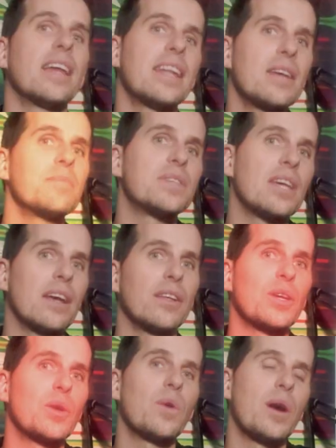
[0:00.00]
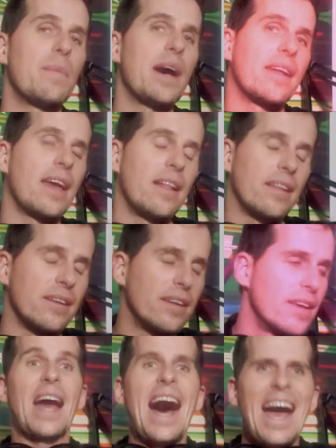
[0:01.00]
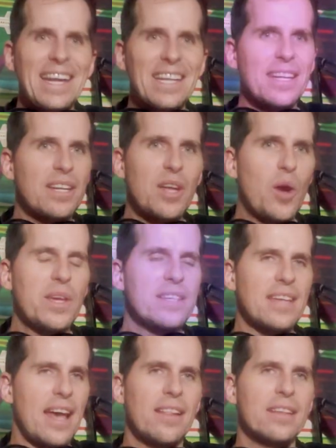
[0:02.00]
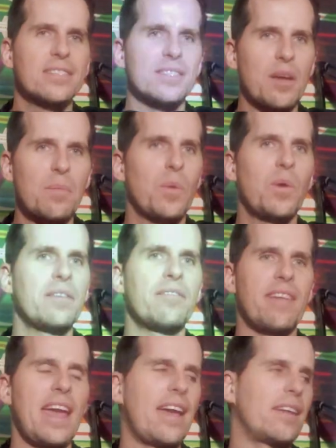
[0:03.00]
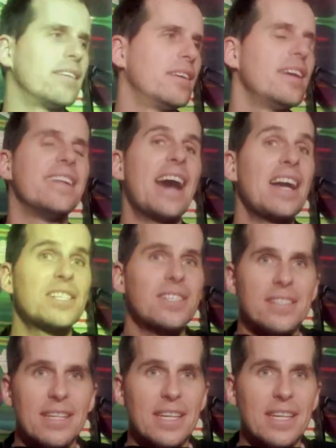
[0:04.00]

Let him tell you about Ellen. I didn't know he's Ellen's #1 fan. Not just